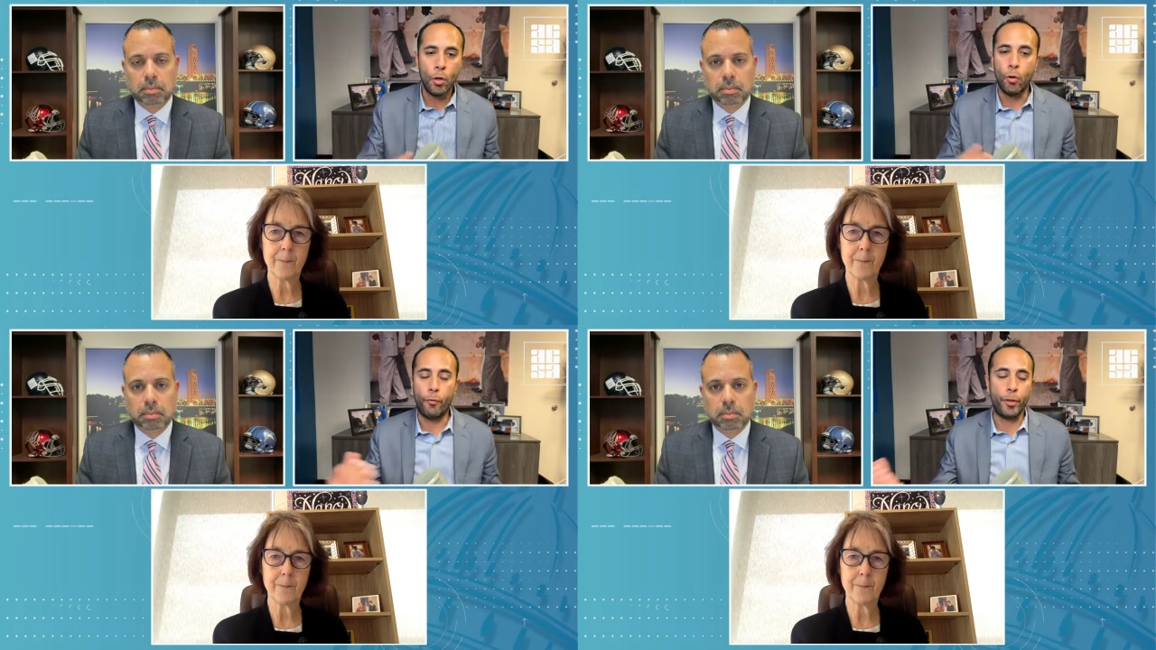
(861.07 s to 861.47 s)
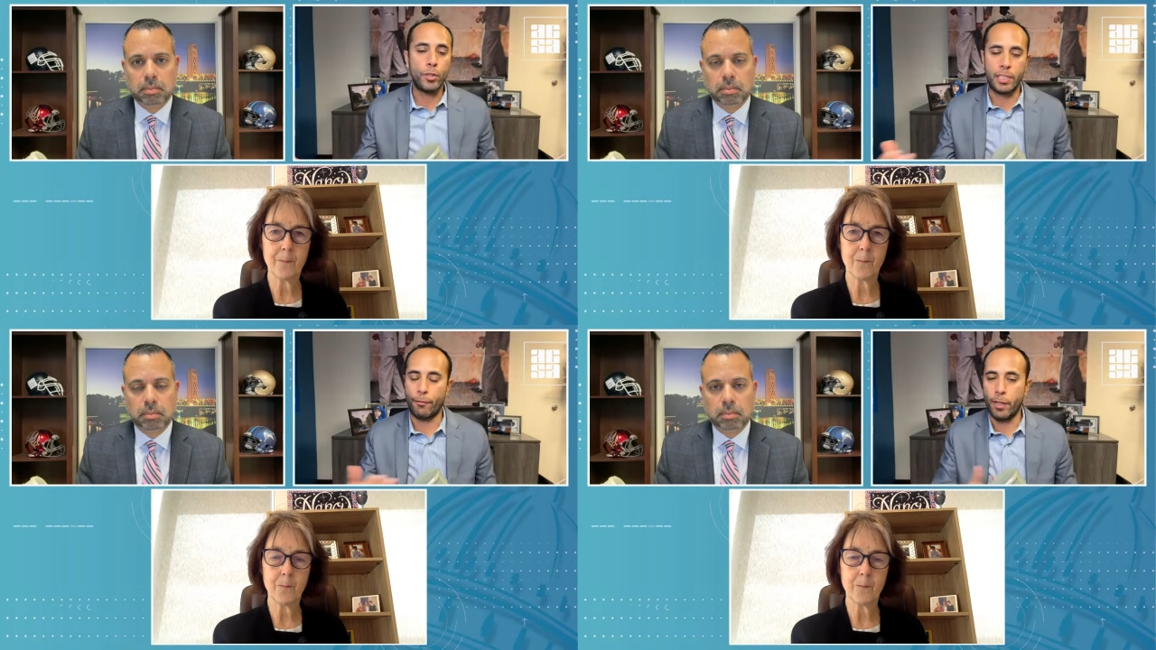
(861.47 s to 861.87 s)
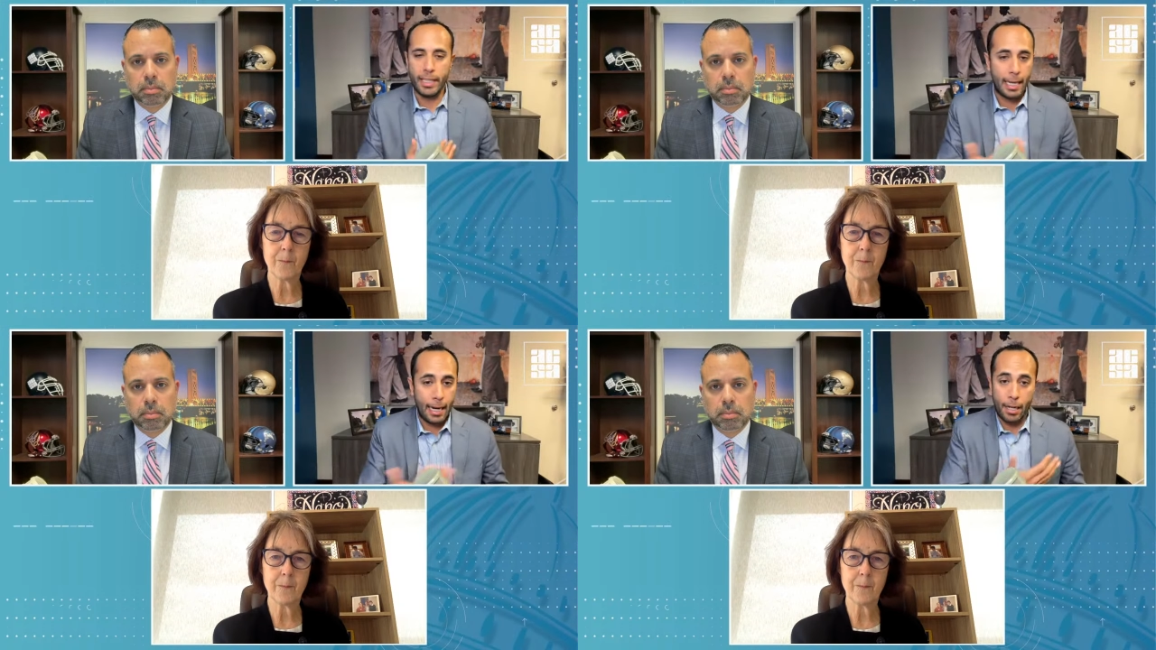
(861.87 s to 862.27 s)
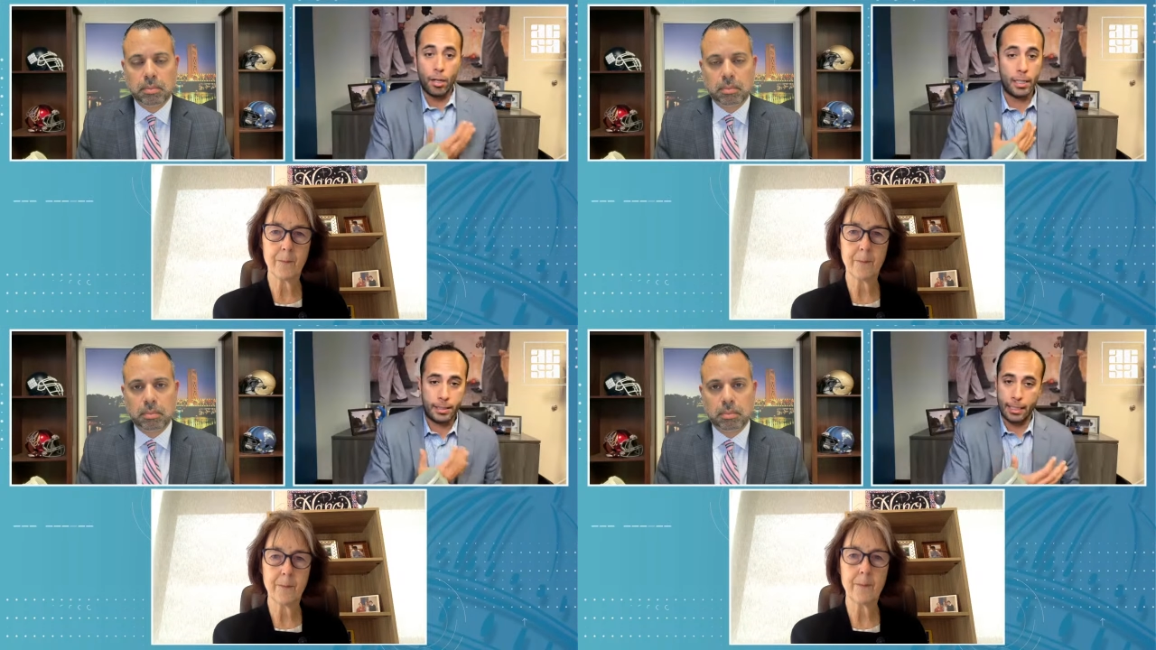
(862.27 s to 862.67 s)
Speaker 1: who feel differently. And I
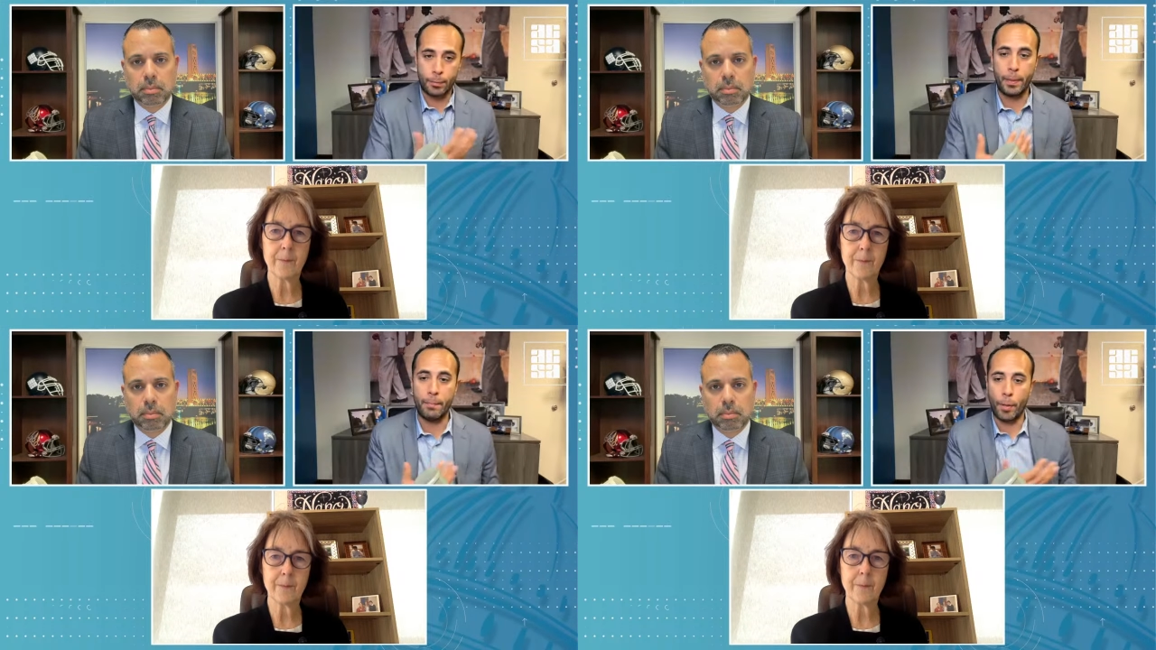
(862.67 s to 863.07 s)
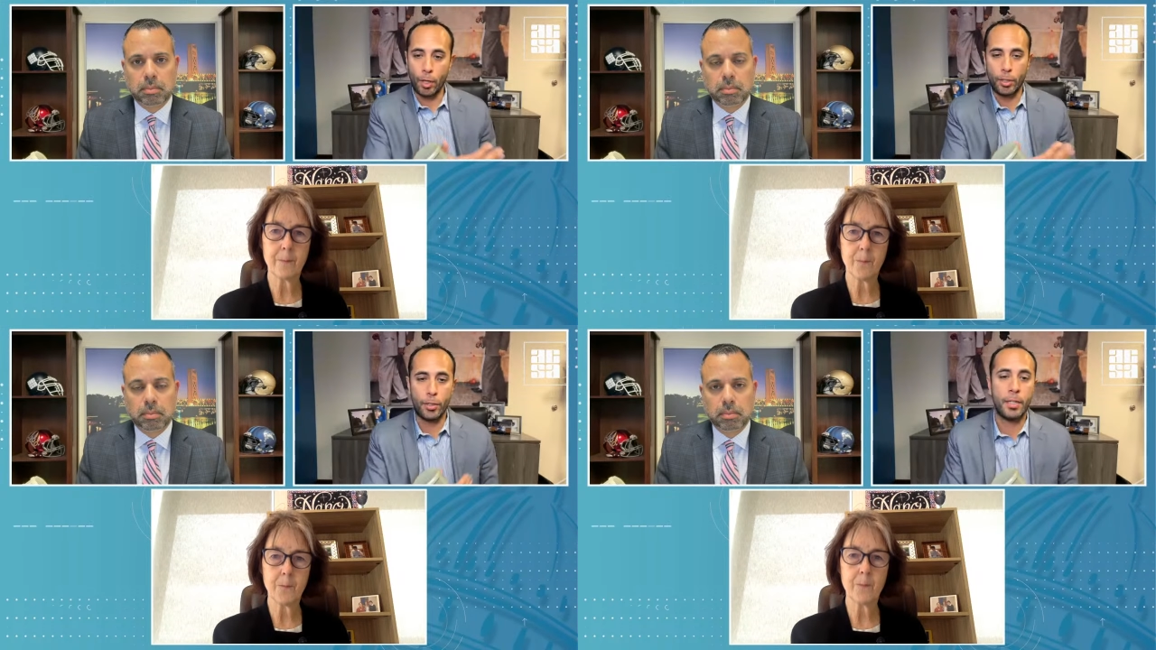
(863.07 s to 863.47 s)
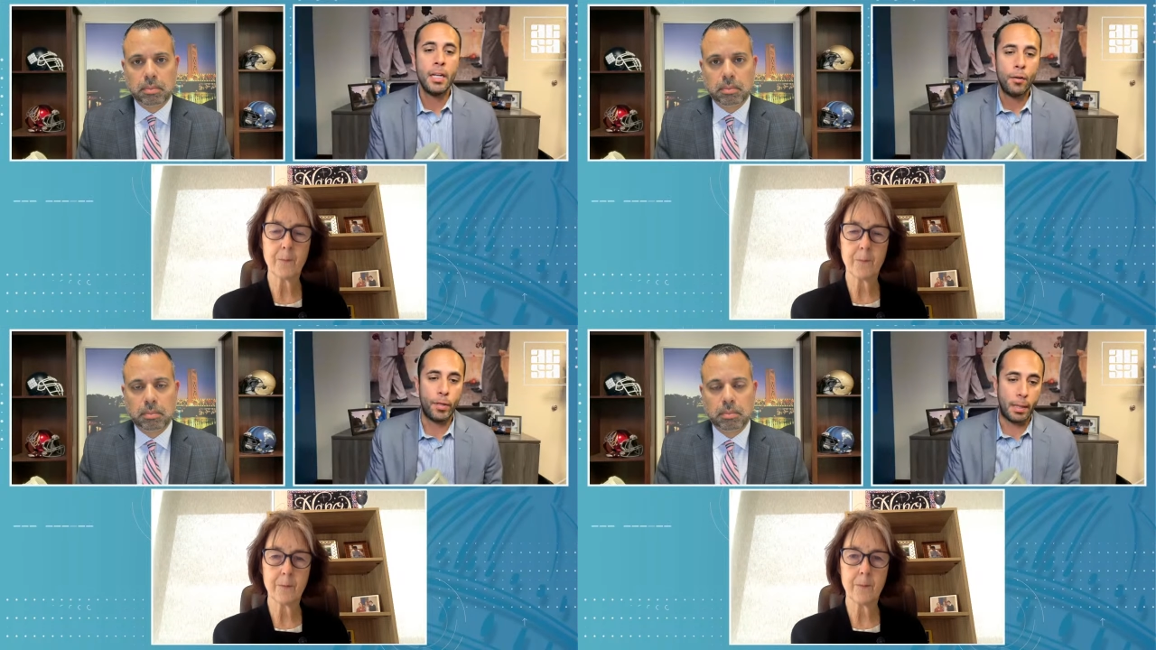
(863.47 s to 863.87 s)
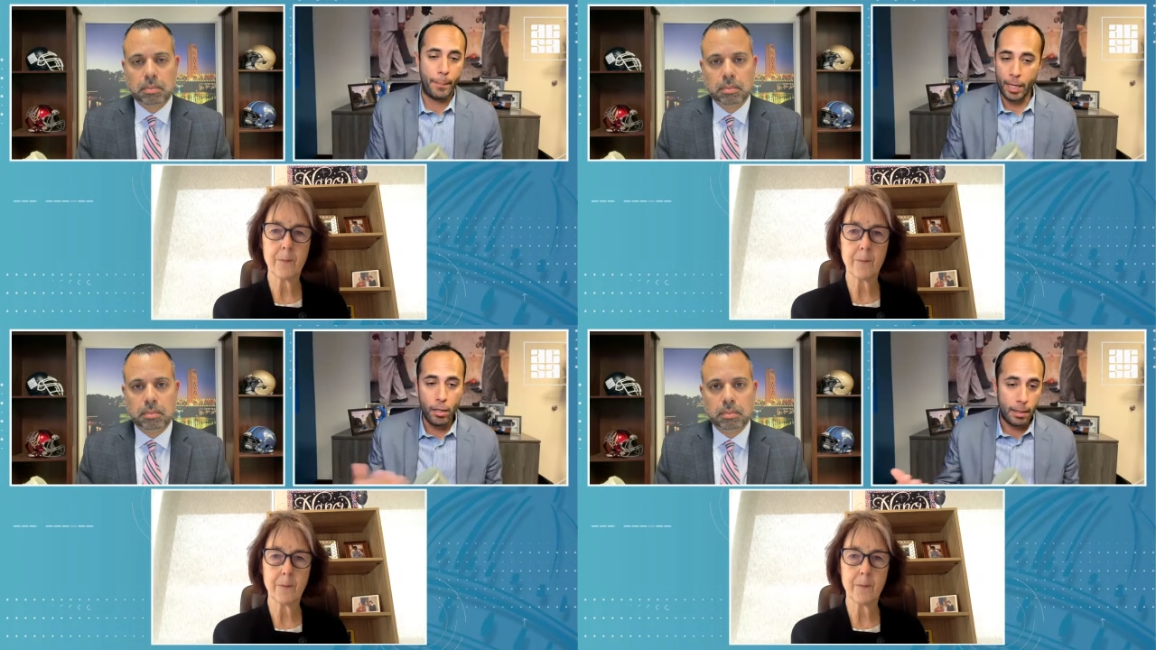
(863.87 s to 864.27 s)
know us as being partnered with the
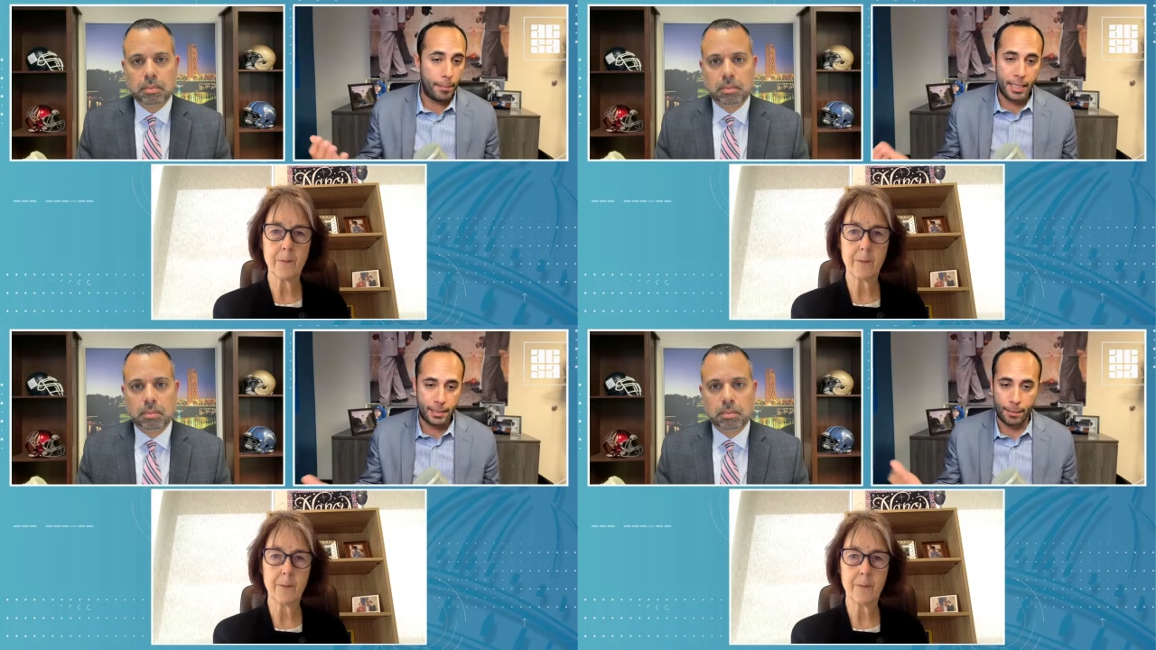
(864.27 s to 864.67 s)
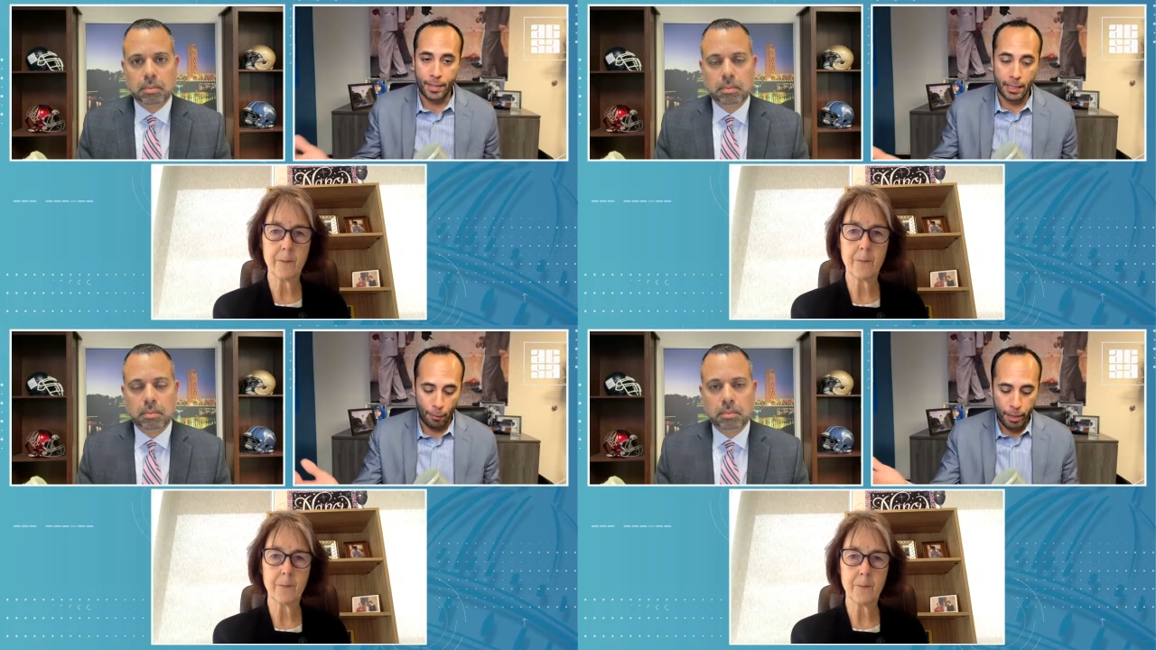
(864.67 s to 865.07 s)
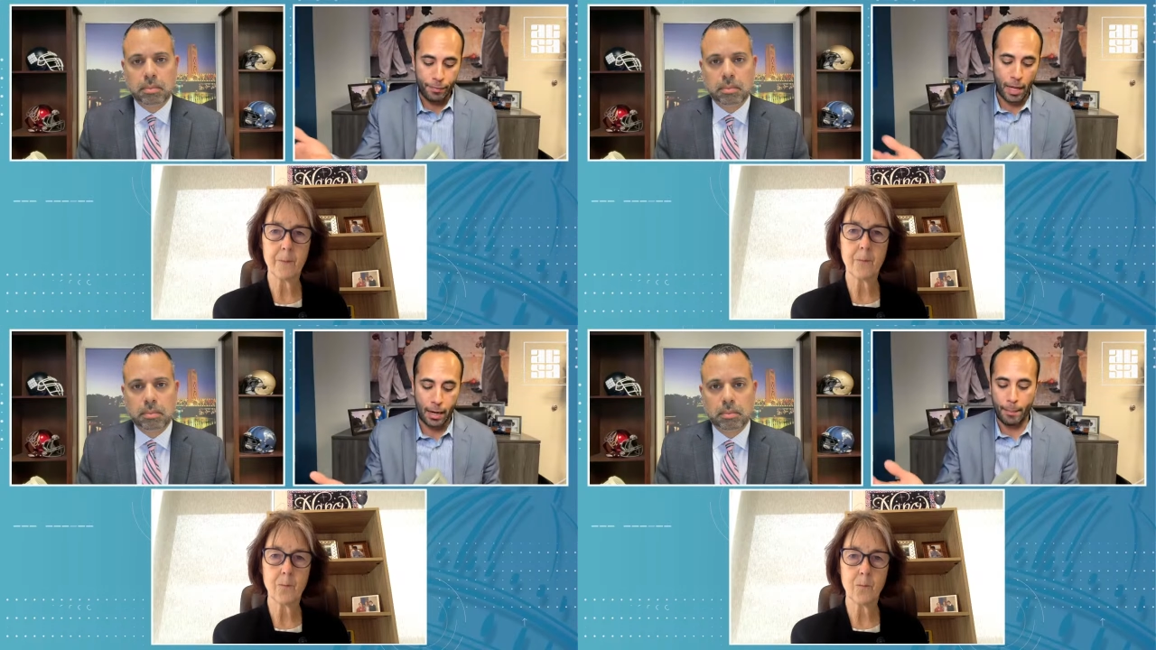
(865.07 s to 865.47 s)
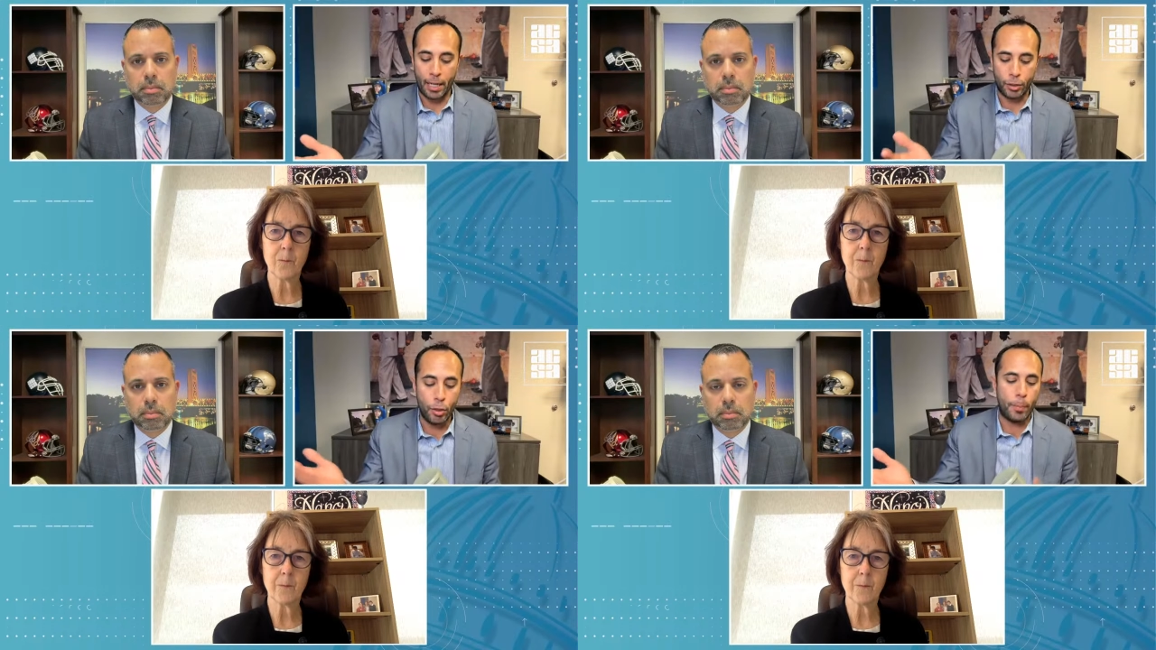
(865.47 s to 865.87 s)
bill, I mean, it's something that we've thought
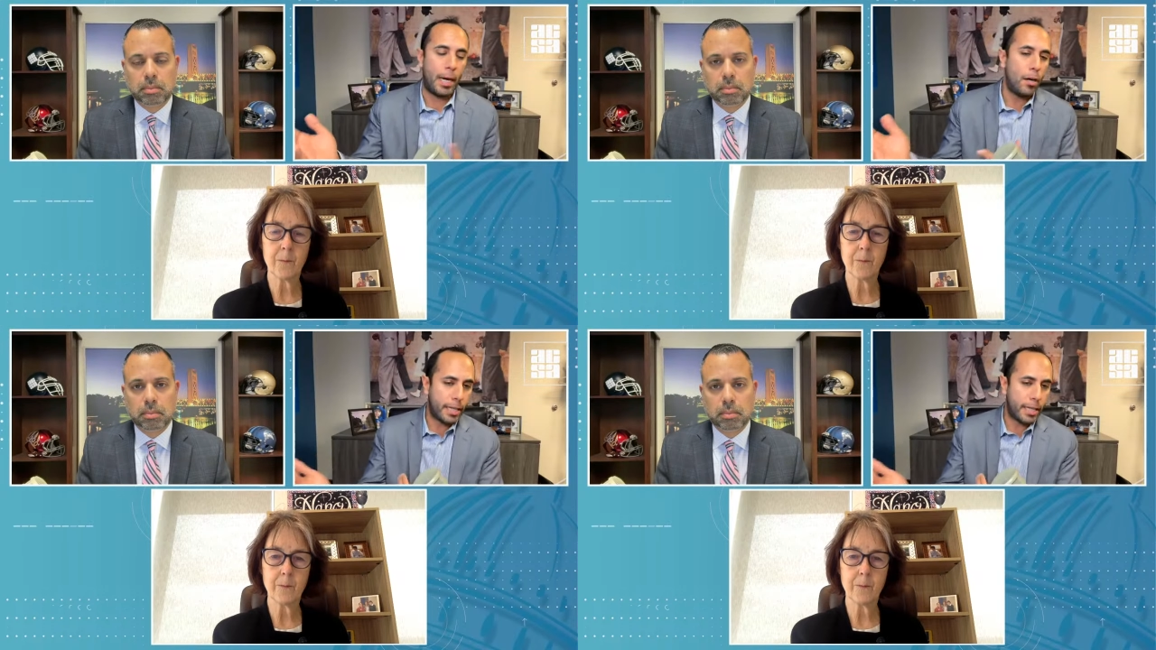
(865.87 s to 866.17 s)
about too about,